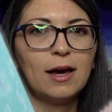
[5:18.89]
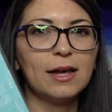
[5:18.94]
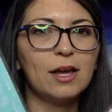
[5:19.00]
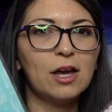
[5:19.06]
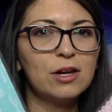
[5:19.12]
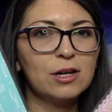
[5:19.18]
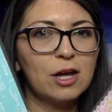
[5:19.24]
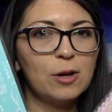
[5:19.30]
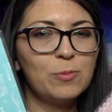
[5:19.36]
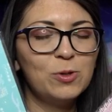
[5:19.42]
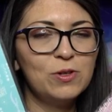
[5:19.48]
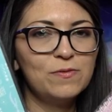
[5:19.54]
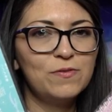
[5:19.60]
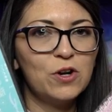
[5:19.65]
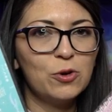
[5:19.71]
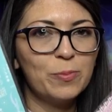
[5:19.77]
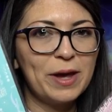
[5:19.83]
I got a couple
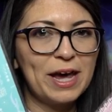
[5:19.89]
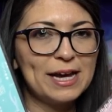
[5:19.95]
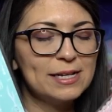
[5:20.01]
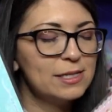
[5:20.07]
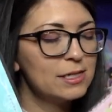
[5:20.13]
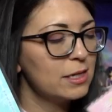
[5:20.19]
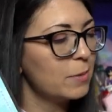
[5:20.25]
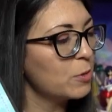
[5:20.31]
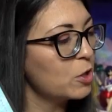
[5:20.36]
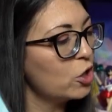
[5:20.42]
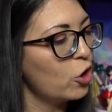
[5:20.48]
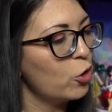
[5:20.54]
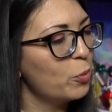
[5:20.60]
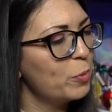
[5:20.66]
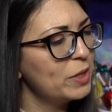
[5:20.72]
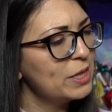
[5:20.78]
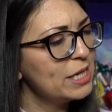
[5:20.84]
of notepads. I'm gonna
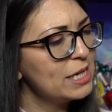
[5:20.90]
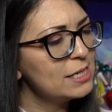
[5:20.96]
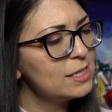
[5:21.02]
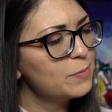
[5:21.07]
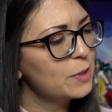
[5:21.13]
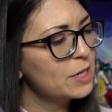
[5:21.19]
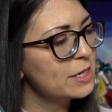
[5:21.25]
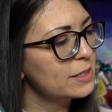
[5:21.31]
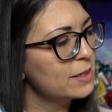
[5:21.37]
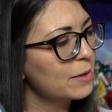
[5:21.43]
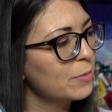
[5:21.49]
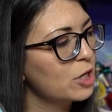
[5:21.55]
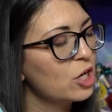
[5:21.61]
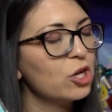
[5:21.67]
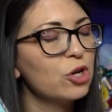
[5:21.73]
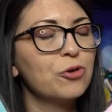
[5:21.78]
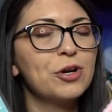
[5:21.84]
open these because I'm
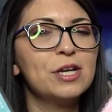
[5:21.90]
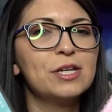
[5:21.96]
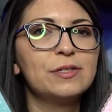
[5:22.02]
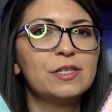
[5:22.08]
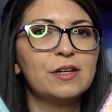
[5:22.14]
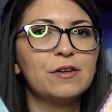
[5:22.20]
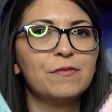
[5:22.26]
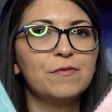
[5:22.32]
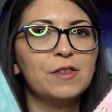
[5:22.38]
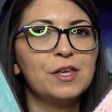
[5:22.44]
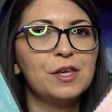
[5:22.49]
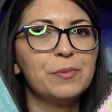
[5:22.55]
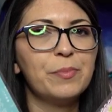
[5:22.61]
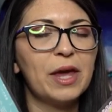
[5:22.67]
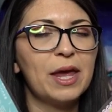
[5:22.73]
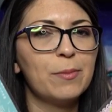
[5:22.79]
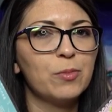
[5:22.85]
curious if the
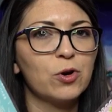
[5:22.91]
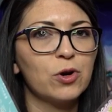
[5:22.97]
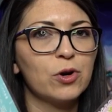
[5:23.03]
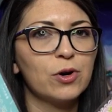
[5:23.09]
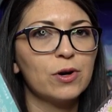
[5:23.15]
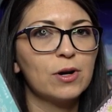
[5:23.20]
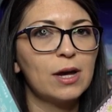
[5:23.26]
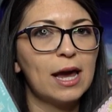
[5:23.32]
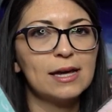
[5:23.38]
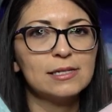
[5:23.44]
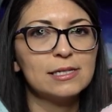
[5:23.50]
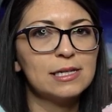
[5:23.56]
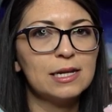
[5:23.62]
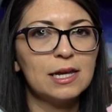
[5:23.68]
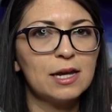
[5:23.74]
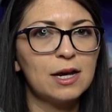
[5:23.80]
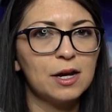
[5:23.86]
paper has
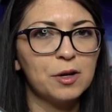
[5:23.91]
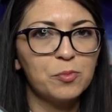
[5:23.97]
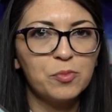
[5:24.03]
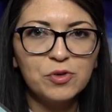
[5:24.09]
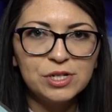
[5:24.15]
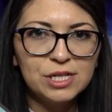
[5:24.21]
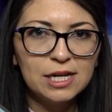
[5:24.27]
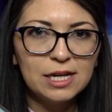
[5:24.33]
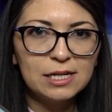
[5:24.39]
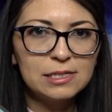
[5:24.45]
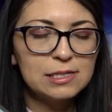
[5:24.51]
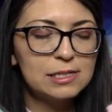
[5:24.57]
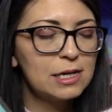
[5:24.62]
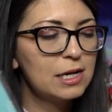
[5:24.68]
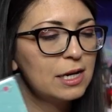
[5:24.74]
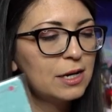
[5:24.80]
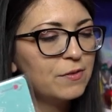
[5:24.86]
any kind of printing
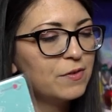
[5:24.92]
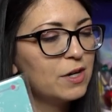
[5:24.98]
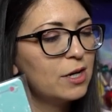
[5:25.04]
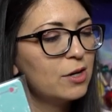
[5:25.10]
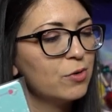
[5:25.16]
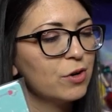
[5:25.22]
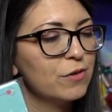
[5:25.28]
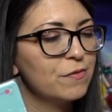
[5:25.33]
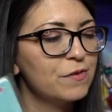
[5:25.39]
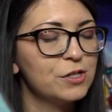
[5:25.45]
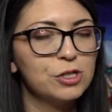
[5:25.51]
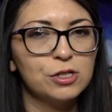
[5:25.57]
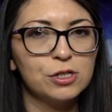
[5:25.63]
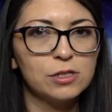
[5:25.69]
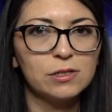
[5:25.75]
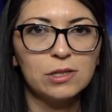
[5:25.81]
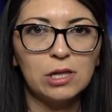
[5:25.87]
inside of it or if it's just